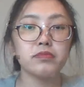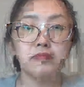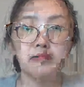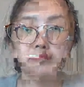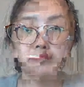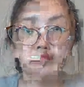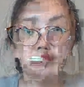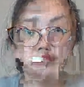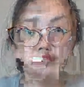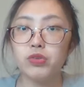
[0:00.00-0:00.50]

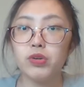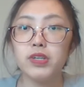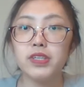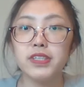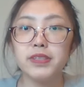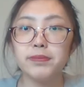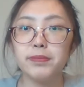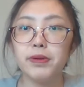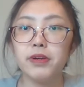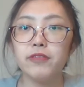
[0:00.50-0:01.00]
No
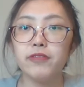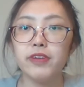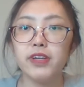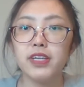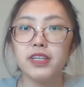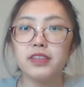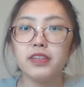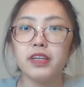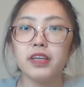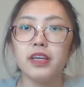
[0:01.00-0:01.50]
restaurant is
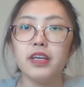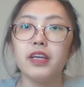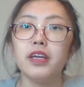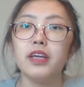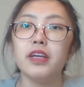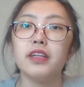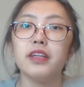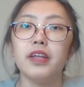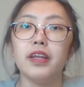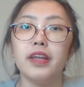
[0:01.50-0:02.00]
perfect,
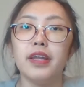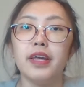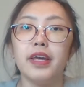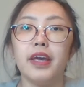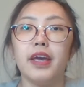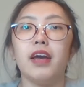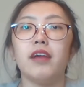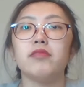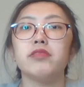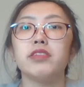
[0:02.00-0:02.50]
and
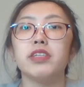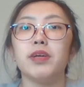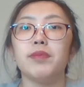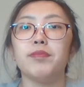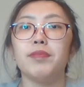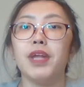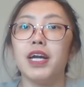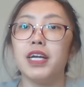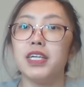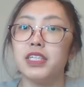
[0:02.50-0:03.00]
they have
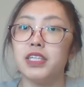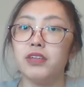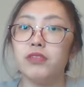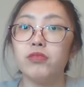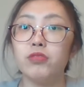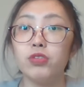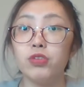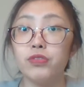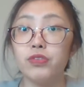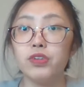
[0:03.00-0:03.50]
some negative
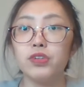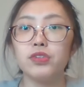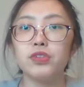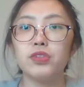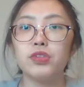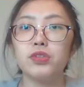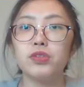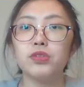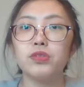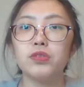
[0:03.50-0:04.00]
reviews
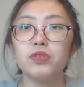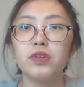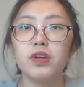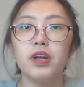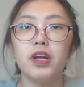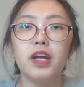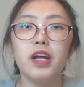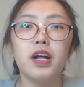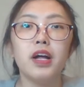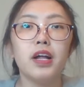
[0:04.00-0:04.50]
too.
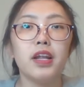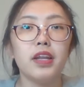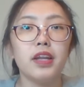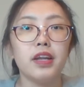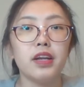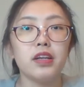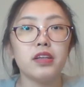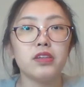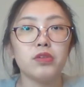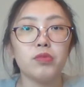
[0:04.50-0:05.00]

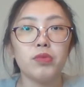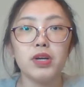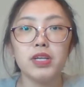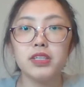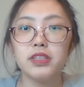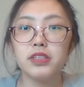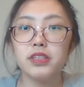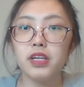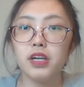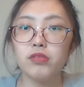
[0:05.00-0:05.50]
There's a
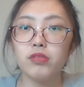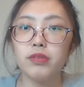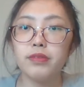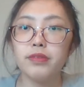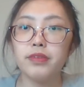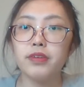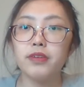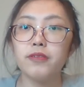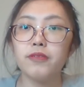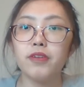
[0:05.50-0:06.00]
1-star
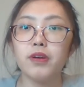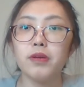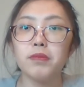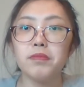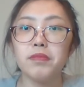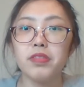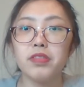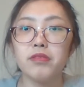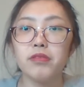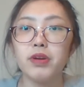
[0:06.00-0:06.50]
review
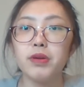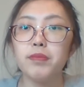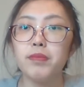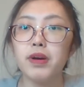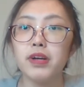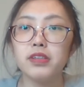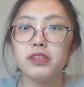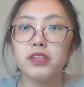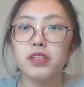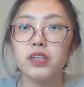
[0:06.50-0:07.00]
from 3
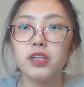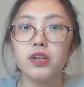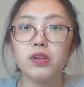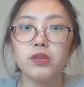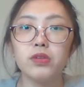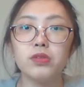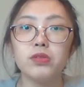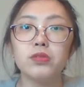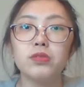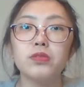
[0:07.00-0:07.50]
months
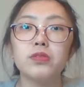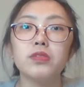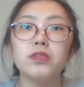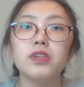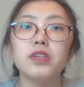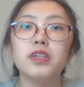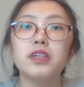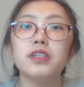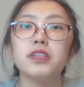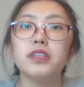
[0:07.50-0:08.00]
ago.
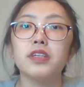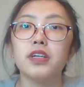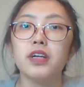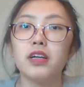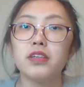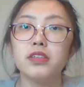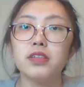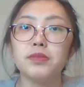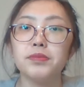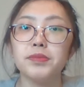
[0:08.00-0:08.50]
The
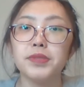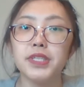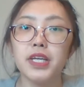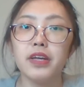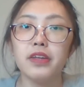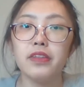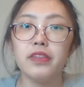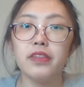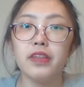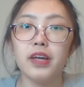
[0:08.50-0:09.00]
customer
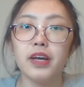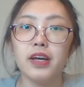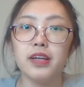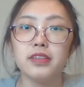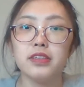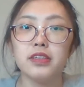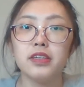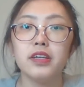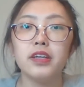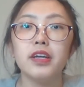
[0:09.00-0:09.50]
said
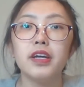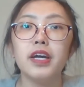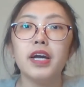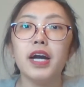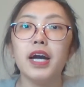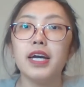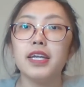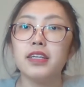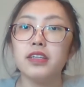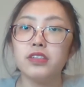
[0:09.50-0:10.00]
that
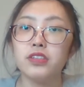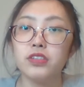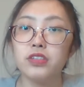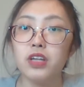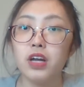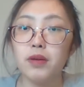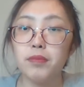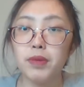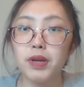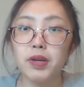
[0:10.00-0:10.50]
had a
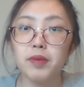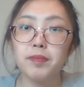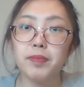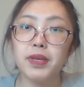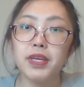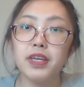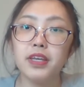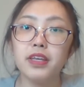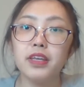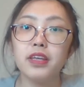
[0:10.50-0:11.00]
stomach
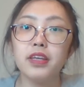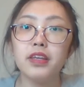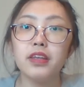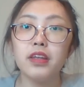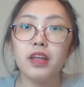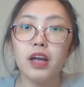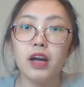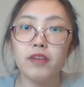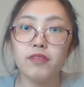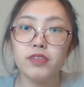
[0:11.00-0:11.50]

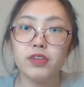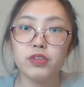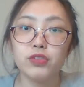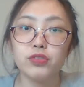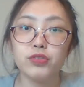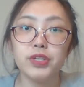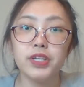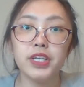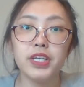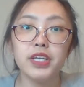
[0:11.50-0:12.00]
pain after
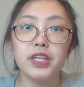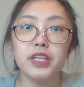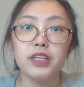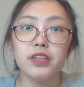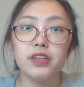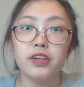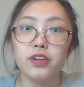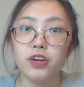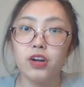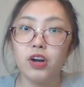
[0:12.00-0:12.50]
drinking
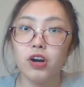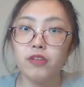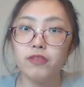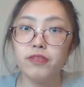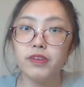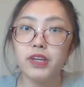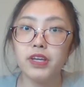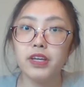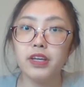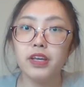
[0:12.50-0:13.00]
their
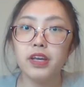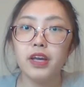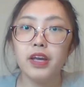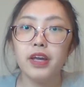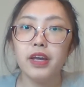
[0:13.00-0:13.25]
coffee